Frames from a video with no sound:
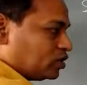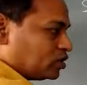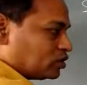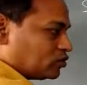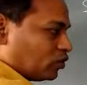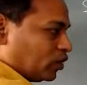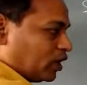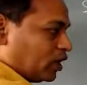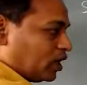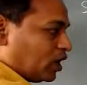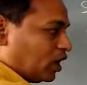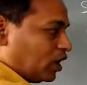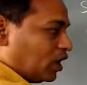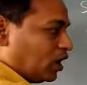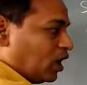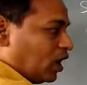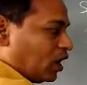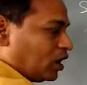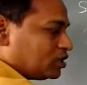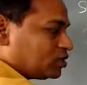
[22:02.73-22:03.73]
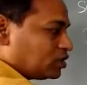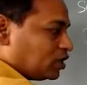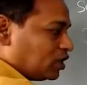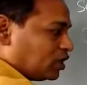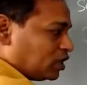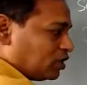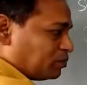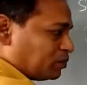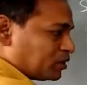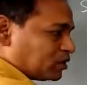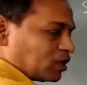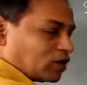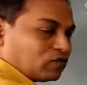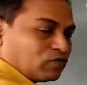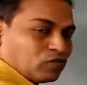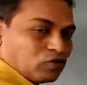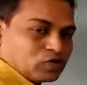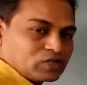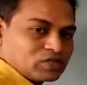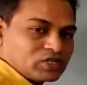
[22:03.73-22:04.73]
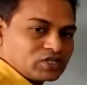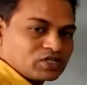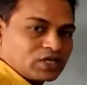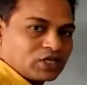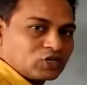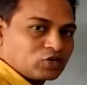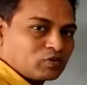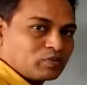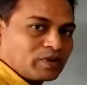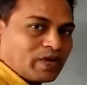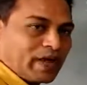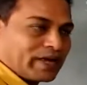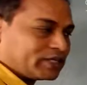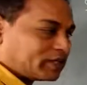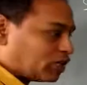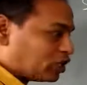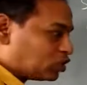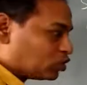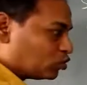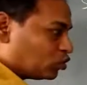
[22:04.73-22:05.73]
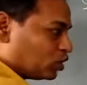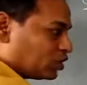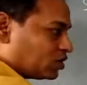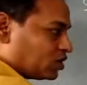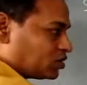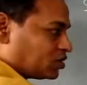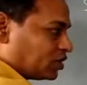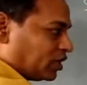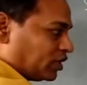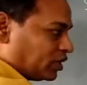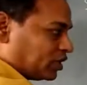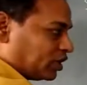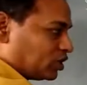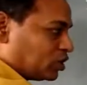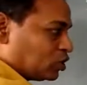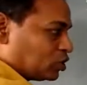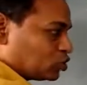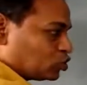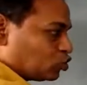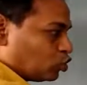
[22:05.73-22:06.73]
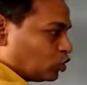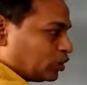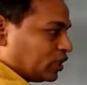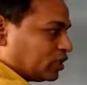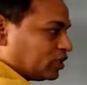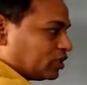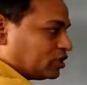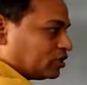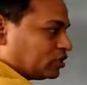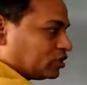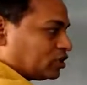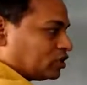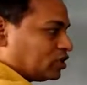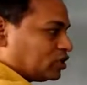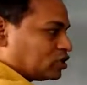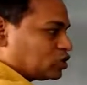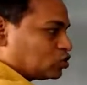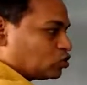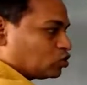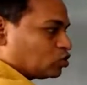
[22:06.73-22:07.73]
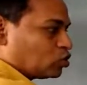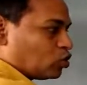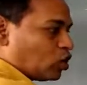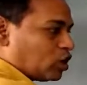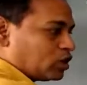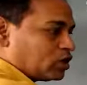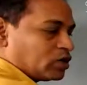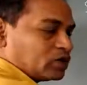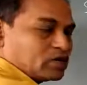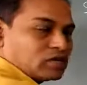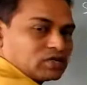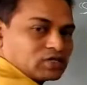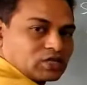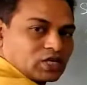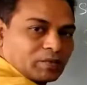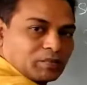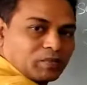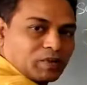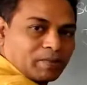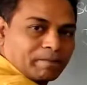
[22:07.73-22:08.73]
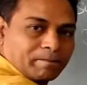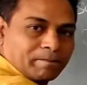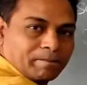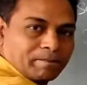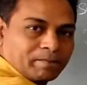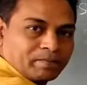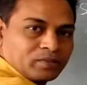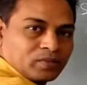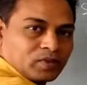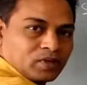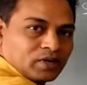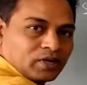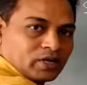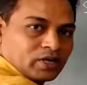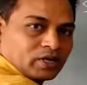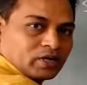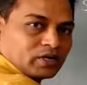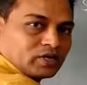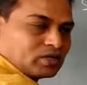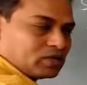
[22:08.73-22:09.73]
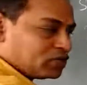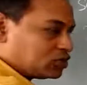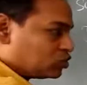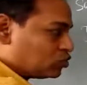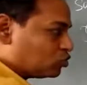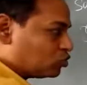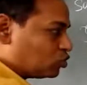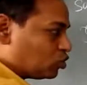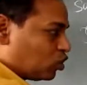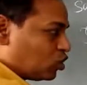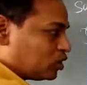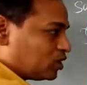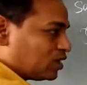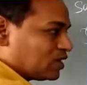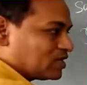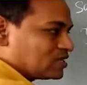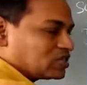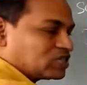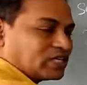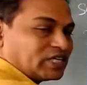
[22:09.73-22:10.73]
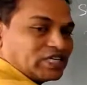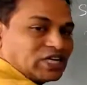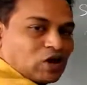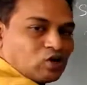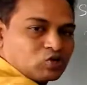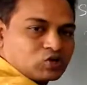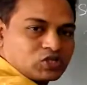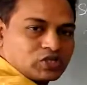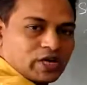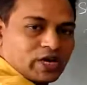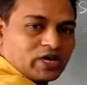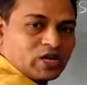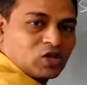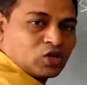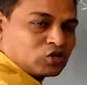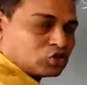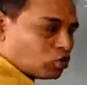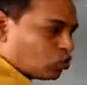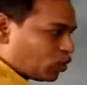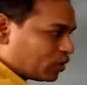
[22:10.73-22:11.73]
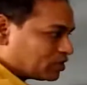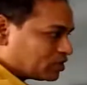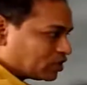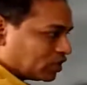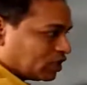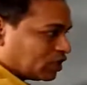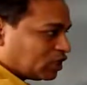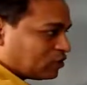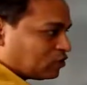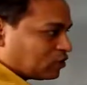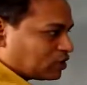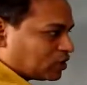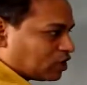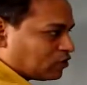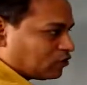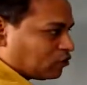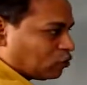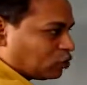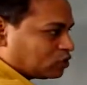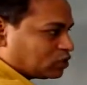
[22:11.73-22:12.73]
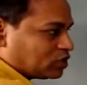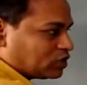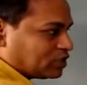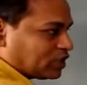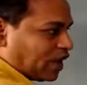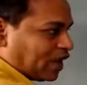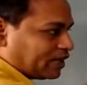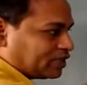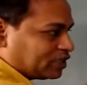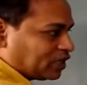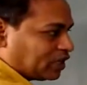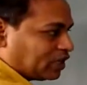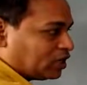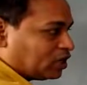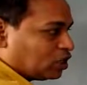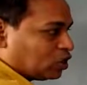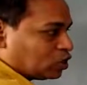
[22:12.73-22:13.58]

this vehicle, a centrifugal force is said to be acting toward the center, so that it should not skip up. It should not skid outside. So one centrifugal force is acting